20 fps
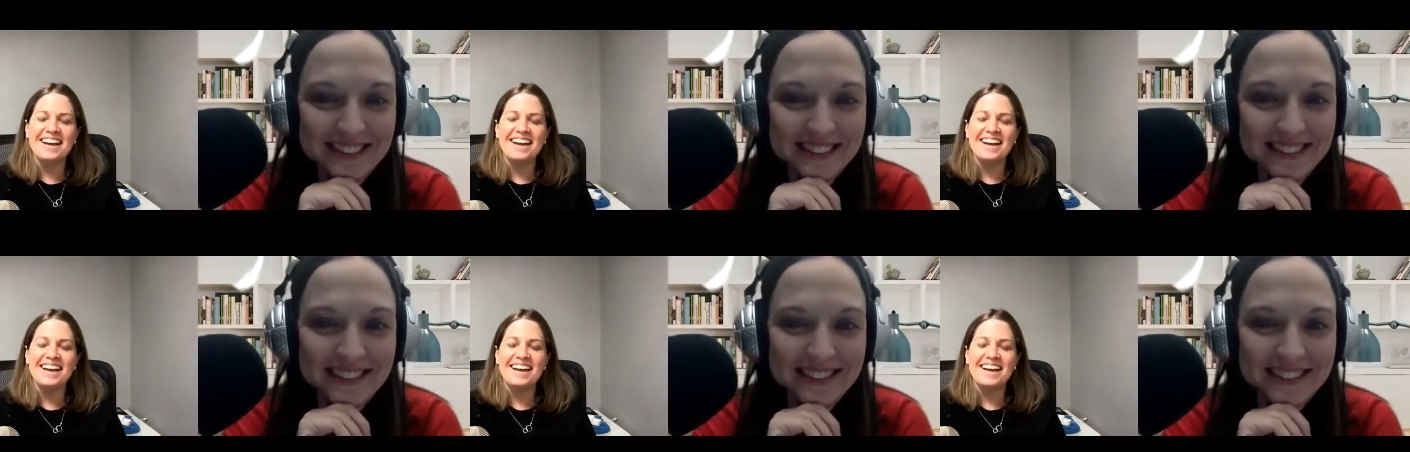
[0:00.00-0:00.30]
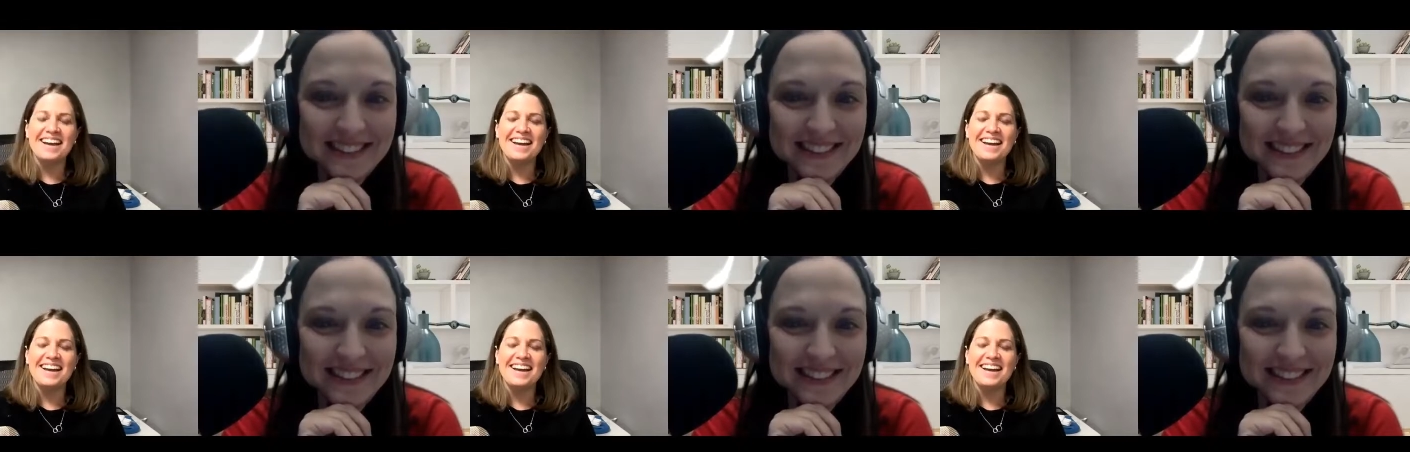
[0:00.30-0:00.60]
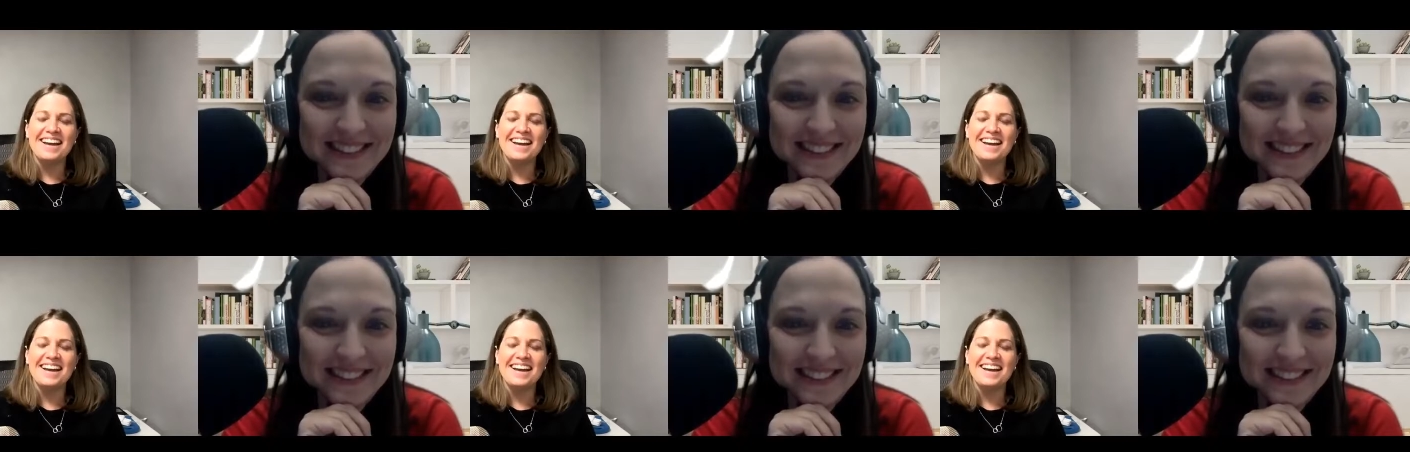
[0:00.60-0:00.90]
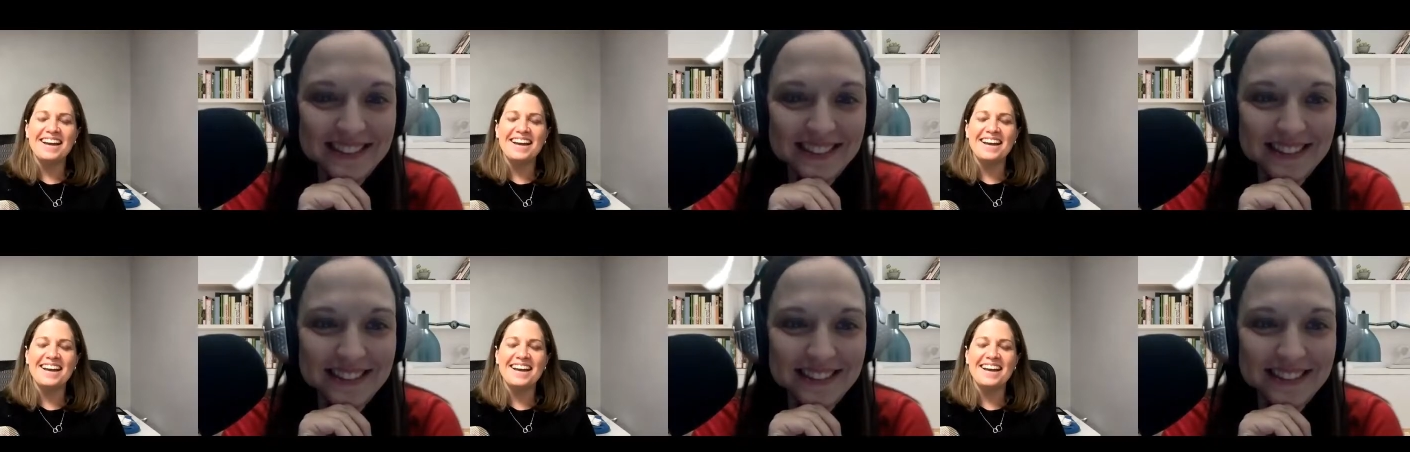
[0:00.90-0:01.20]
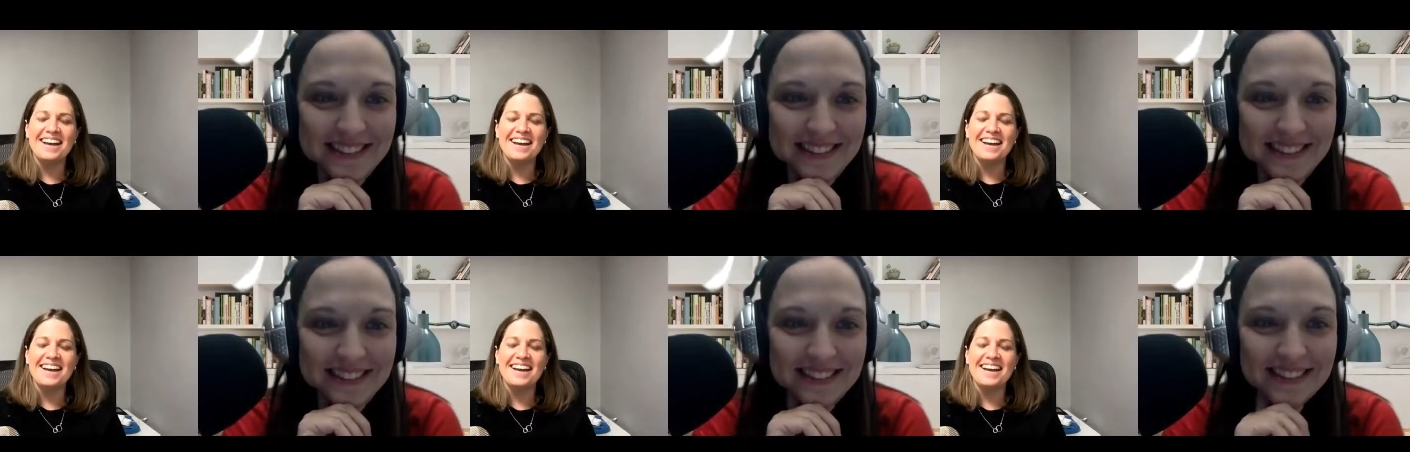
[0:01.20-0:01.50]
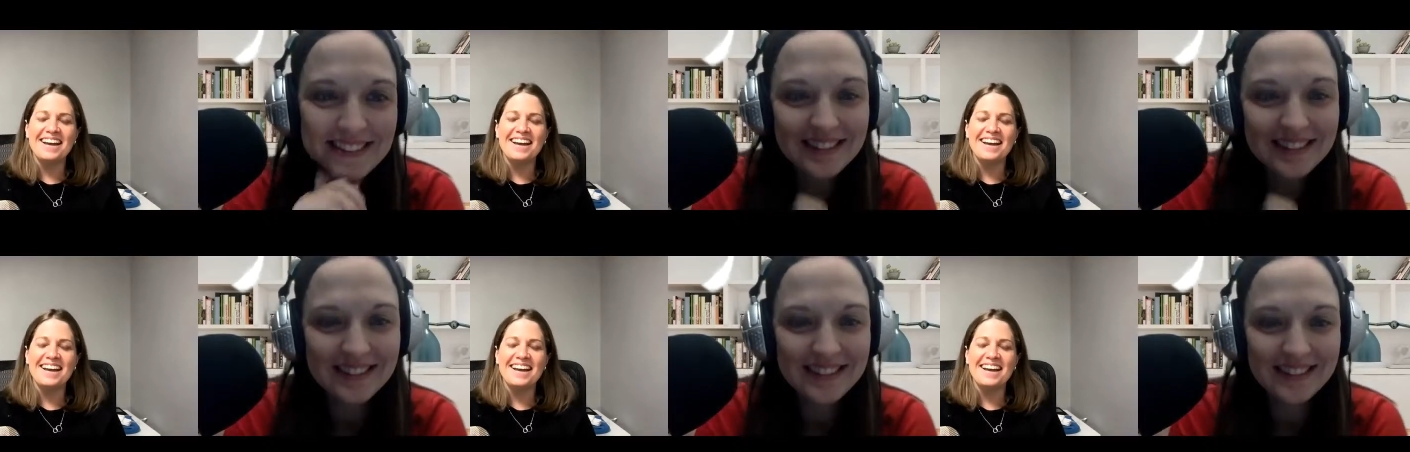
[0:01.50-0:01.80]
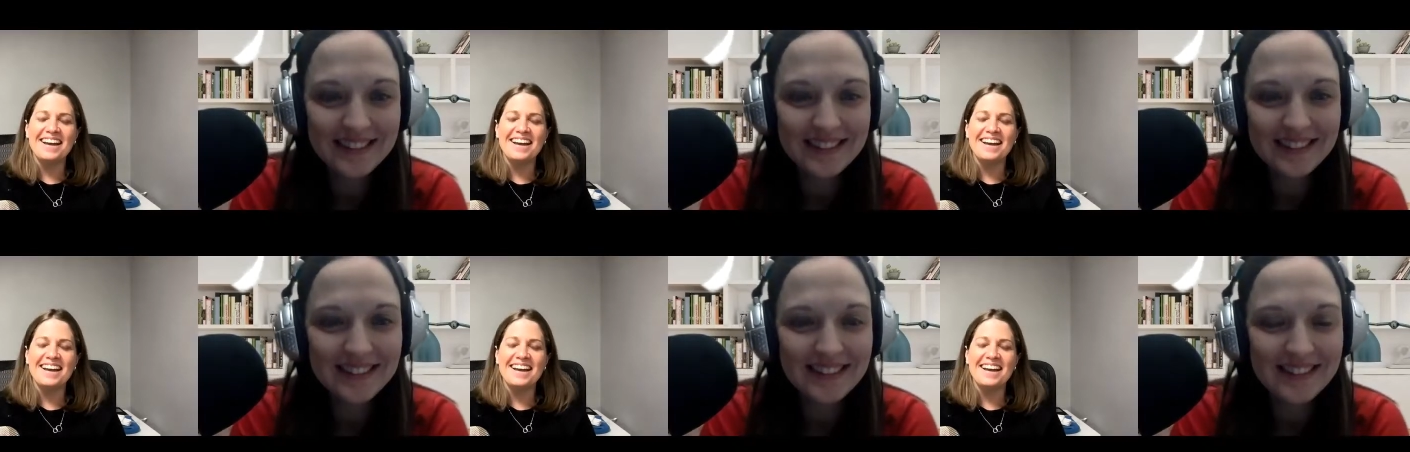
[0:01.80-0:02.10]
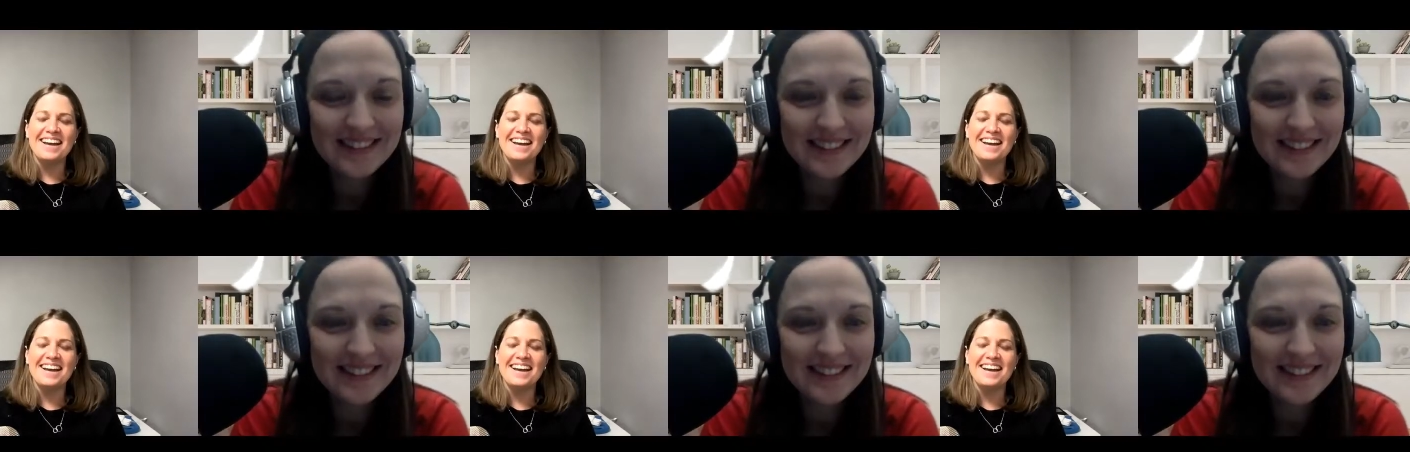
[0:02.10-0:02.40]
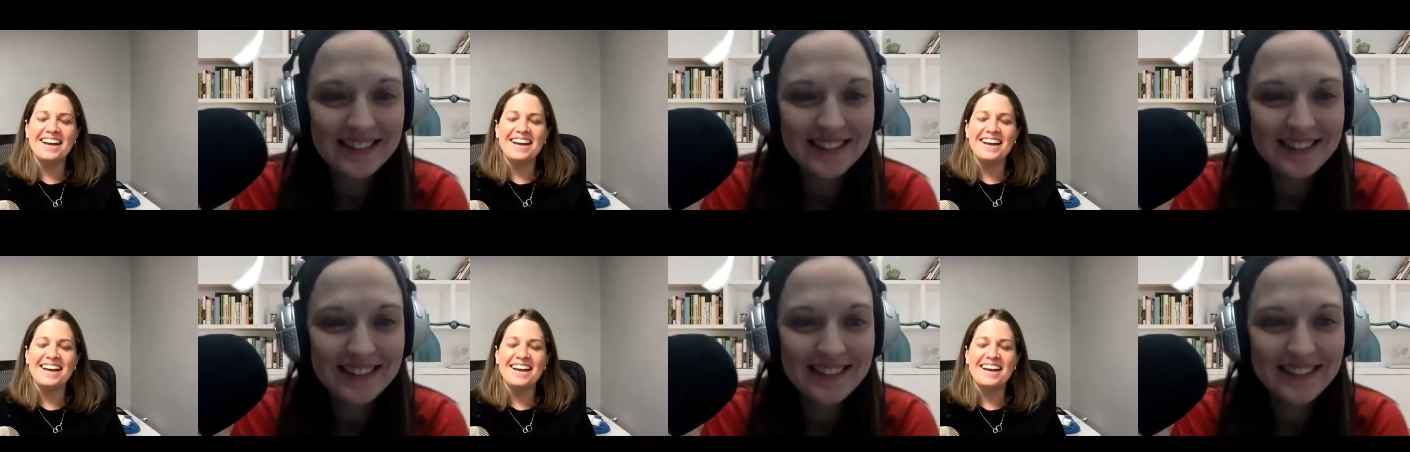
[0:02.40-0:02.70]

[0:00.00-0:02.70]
[no speech]